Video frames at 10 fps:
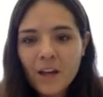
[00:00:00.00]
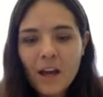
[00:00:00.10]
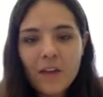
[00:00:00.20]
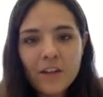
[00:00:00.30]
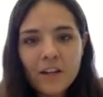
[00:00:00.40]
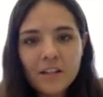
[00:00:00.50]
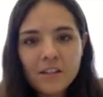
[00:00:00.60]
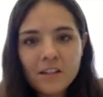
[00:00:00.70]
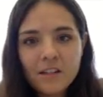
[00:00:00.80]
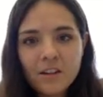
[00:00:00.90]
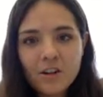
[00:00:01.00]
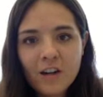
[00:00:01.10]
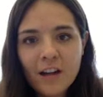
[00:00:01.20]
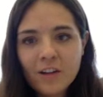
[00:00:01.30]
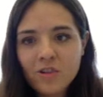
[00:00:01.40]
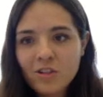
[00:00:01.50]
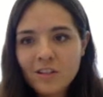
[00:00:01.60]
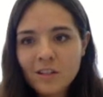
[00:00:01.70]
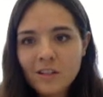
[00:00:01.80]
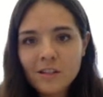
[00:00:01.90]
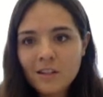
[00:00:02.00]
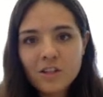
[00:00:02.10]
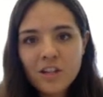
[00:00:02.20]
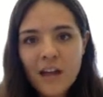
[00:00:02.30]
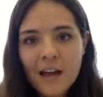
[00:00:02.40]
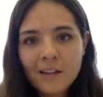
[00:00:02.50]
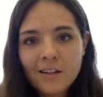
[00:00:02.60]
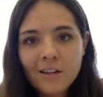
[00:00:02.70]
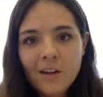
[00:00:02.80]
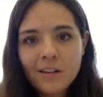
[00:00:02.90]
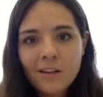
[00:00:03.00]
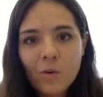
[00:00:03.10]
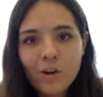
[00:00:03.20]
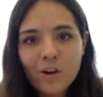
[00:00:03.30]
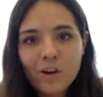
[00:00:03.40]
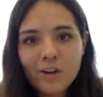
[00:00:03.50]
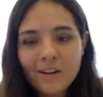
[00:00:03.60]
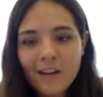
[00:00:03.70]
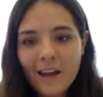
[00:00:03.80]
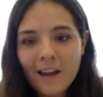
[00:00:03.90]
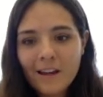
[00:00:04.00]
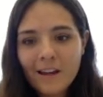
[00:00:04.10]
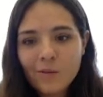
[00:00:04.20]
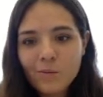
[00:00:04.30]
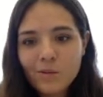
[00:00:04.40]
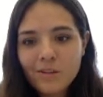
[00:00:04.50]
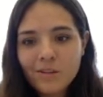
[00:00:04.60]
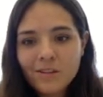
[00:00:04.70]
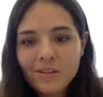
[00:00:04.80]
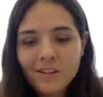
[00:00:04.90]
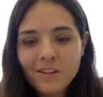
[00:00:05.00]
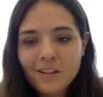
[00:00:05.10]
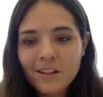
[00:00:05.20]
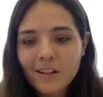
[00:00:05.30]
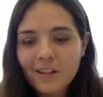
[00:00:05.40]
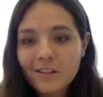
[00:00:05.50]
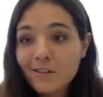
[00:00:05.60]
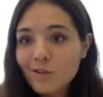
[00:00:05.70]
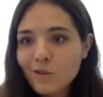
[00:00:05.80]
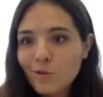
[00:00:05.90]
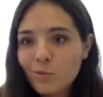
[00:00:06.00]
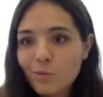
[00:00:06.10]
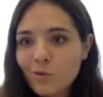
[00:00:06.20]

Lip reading: And then I see that her extra details that she added were her name and shoe. All